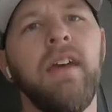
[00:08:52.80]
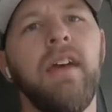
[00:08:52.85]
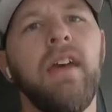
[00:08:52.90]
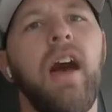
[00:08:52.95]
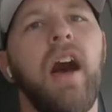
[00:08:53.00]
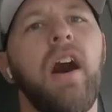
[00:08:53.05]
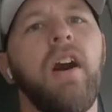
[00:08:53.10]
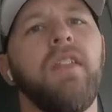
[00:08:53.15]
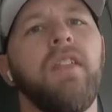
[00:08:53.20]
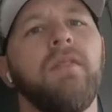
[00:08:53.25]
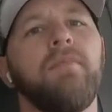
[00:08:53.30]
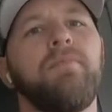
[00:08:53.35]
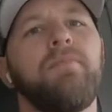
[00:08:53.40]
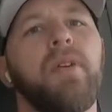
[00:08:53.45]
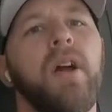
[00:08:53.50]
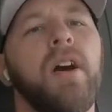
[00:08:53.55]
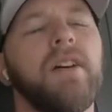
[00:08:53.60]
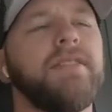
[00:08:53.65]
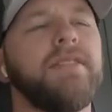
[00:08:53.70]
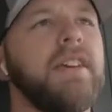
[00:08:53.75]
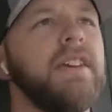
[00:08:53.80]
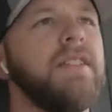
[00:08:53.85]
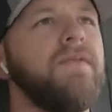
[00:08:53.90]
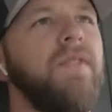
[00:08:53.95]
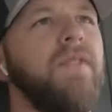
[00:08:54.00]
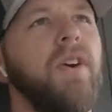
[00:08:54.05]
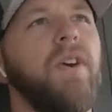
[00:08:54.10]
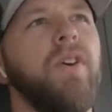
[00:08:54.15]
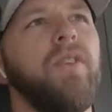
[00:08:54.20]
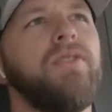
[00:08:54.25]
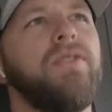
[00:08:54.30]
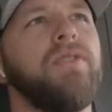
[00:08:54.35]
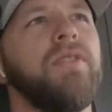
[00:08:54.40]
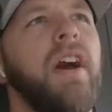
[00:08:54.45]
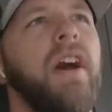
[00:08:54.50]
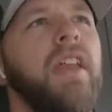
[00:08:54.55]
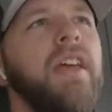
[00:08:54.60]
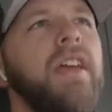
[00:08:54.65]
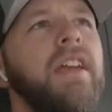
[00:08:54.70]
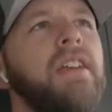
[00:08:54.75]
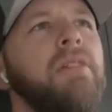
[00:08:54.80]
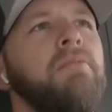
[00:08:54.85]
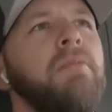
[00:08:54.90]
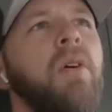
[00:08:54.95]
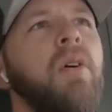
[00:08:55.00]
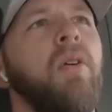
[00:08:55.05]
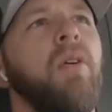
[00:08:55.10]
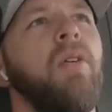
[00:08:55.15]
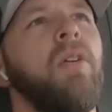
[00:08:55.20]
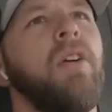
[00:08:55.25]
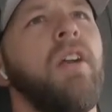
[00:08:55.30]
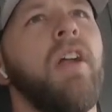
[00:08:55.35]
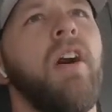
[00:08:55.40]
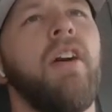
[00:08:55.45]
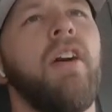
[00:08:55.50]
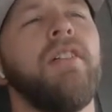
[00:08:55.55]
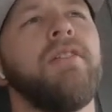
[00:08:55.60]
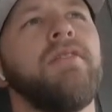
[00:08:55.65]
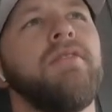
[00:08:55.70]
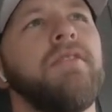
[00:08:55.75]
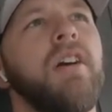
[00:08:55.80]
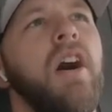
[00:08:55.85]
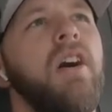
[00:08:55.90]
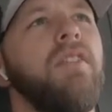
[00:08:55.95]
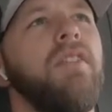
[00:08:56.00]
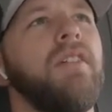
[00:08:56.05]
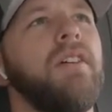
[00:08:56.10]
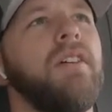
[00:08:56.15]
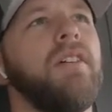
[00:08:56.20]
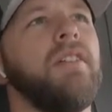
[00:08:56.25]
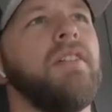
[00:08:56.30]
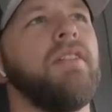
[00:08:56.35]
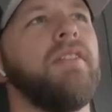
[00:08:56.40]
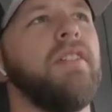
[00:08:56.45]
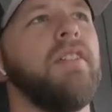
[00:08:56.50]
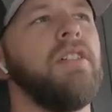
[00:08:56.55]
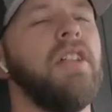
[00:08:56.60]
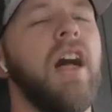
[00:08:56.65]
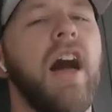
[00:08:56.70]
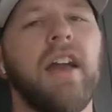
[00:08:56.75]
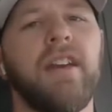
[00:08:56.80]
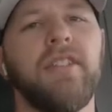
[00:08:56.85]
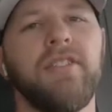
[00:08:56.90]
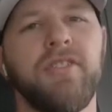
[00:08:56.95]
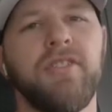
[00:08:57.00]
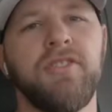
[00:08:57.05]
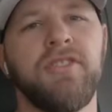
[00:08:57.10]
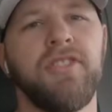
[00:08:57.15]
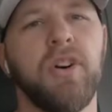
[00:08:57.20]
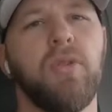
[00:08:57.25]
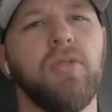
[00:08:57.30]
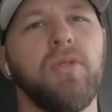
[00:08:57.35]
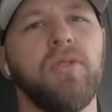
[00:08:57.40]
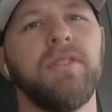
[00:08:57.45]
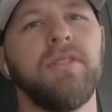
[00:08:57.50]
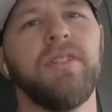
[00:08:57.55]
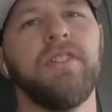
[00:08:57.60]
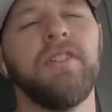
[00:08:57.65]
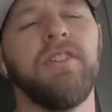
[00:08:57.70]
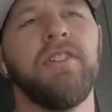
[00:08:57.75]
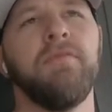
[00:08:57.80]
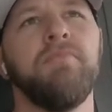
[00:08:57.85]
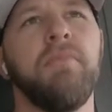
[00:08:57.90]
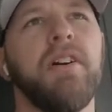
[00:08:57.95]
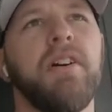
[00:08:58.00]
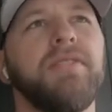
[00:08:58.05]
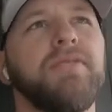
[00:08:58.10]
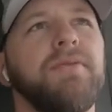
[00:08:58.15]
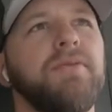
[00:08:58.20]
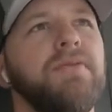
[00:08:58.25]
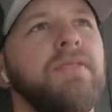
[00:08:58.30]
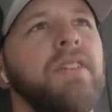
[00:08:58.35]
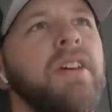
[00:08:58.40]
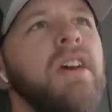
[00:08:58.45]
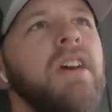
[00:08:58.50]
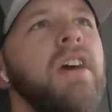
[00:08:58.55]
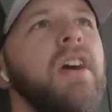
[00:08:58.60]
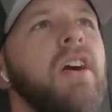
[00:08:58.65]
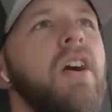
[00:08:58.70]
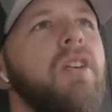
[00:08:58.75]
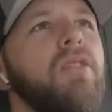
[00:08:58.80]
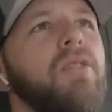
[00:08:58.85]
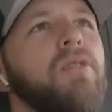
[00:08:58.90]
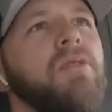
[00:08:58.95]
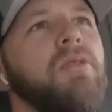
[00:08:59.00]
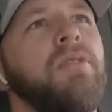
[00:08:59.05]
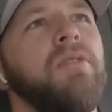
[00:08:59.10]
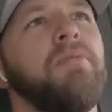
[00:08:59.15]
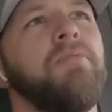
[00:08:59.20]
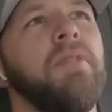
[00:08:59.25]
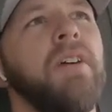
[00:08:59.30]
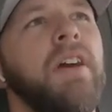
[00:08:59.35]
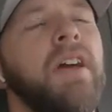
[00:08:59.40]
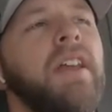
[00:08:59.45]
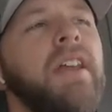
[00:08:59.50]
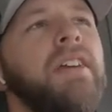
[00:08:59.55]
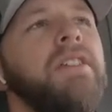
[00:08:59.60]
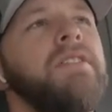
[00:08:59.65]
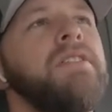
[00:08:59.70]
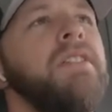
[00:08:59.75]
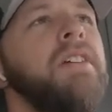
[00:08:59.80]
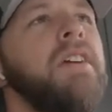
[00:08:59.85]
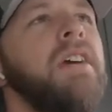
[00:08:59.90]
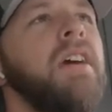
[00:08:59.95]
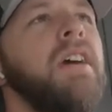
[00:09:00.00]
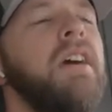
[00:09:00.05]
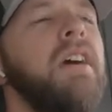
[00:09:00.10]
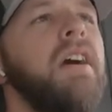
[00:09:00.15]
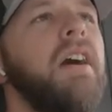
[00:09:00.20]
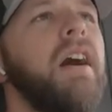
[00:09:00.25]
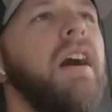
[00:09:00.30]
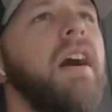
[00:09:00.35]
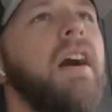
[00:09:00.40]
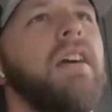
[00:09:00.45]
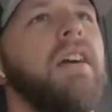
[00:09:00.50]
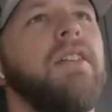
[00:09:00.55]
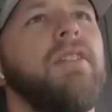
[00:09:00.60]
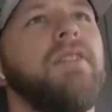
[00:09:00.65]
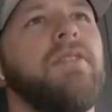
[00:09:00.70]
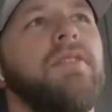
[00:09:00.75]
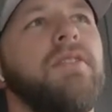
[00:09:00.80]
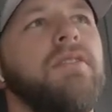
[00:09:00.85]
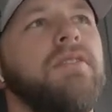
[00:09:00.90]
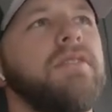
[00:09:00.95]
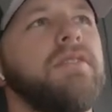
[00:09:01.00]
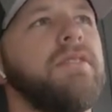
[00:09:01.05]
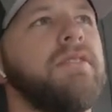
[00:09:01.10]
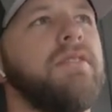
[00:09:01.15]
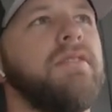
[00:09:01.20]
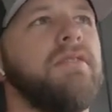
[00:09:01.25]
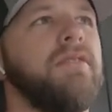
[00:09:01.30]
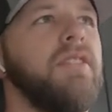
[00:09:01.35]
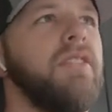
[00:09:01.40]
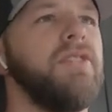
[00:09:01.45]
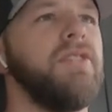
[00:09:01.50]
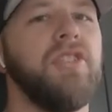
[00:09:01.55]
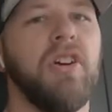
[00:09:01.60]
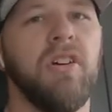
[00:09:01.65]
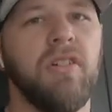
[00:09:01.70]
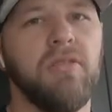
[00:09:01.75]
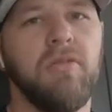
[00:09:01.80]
All the processed foods you're not eating no more, not all the glycogen stores that's in muscles are going to replenish. The junk